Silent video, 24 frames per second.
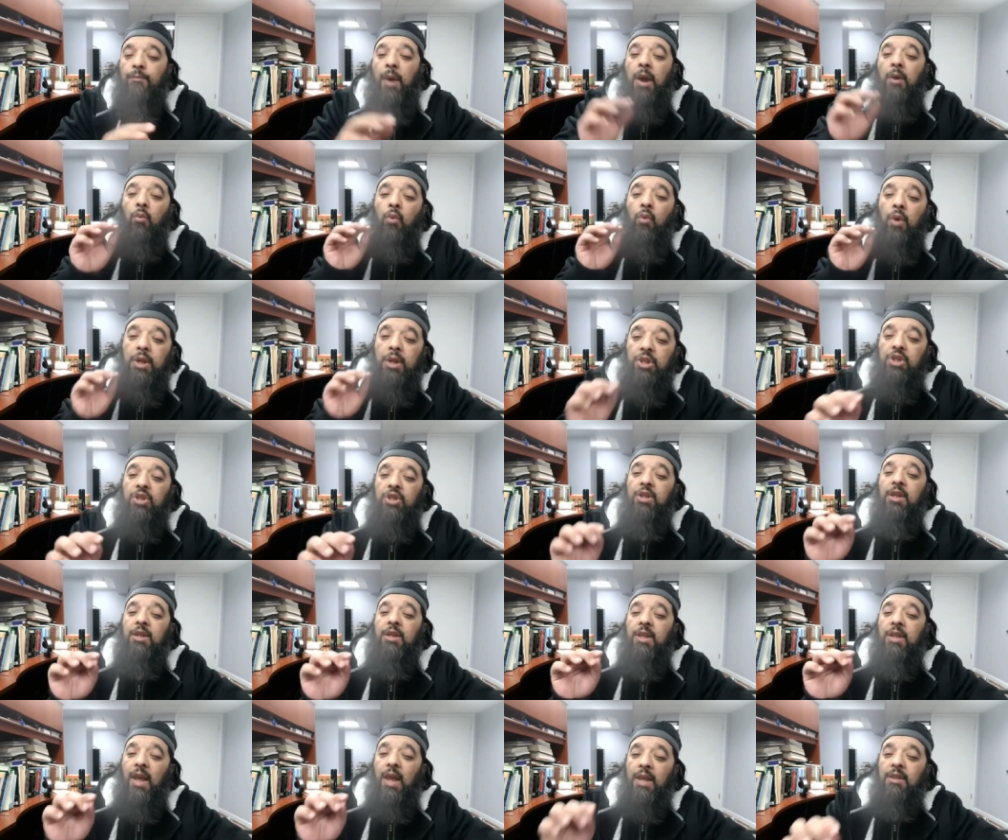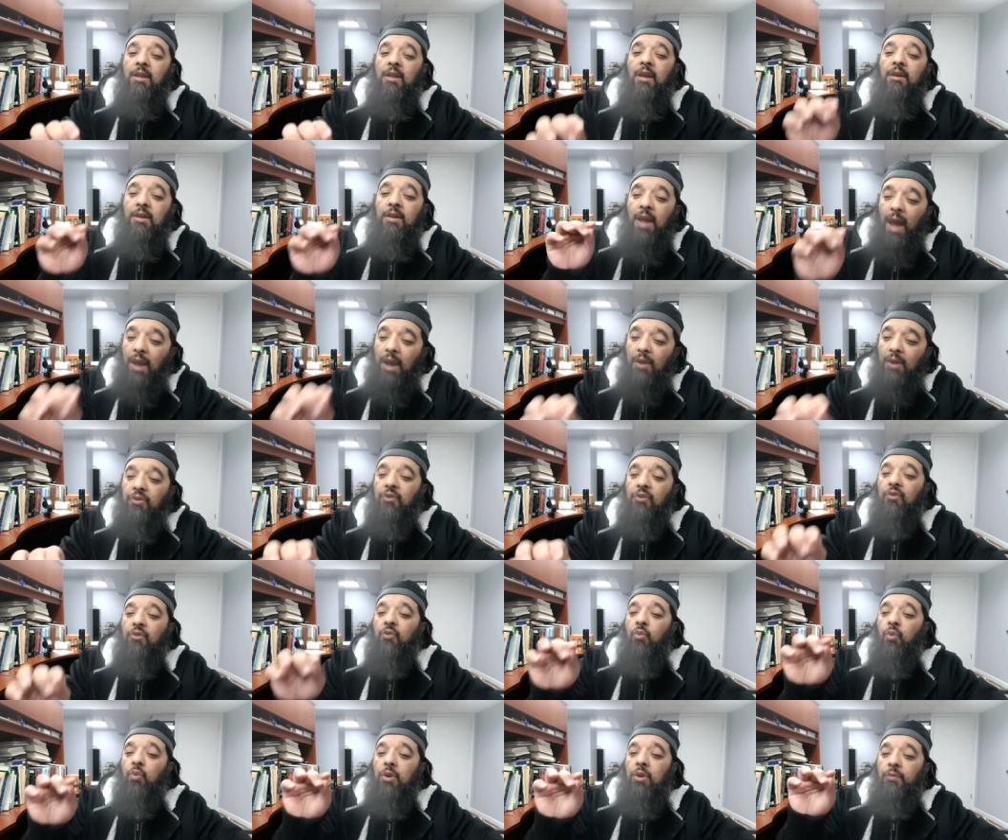by which the, then the
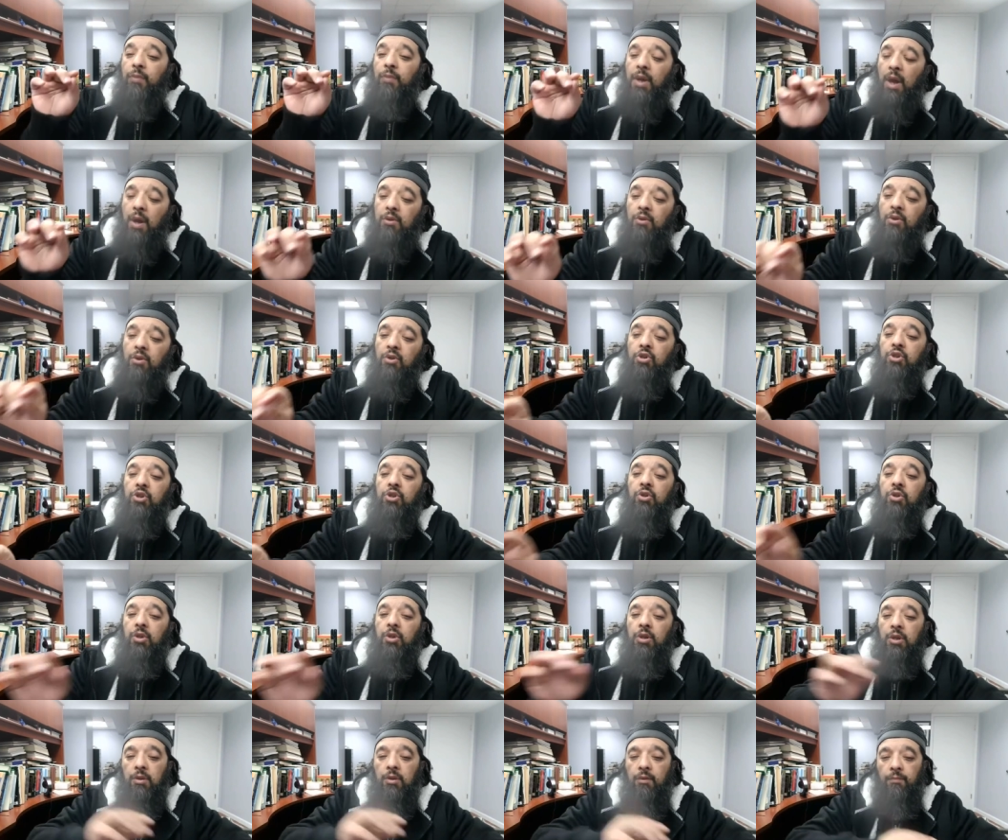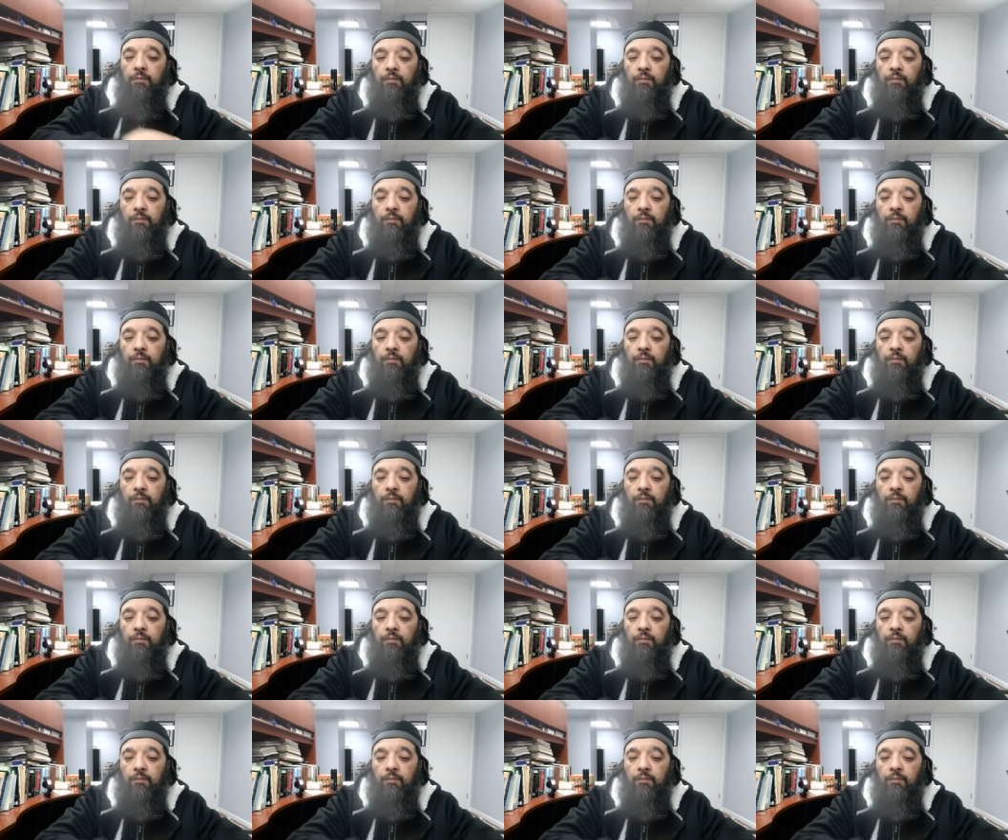texts would be understood.